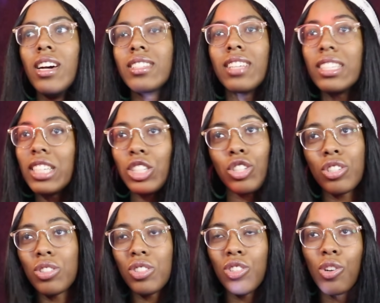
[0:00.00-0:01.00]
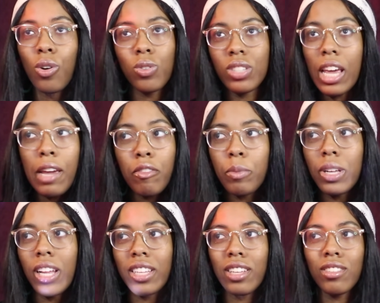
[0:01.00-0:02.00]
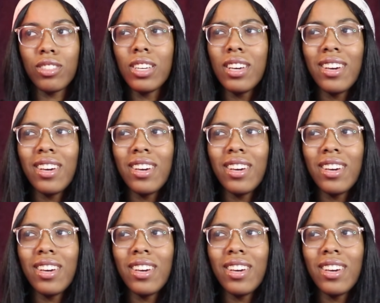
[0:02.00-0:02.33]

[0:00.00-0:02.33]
Sensei just, you know, saved me. Like, there's,